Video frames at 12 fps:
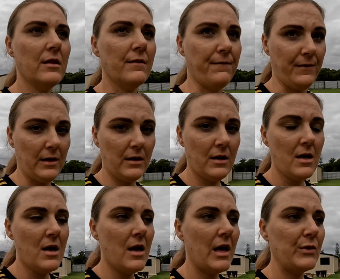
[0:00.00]
the fig
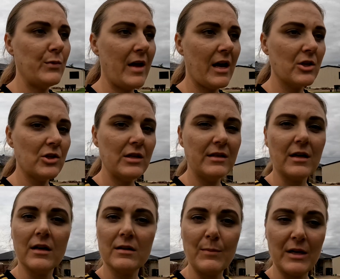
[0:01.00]
is we actually
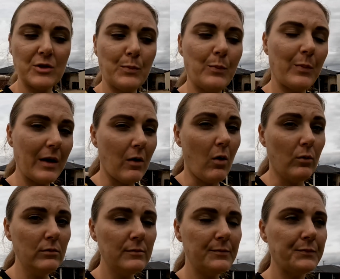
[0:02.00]
dug a much bigger
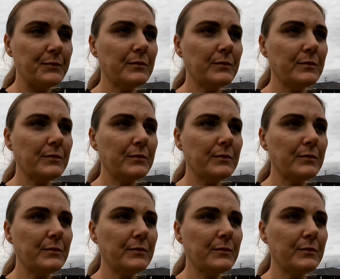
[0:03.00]
hole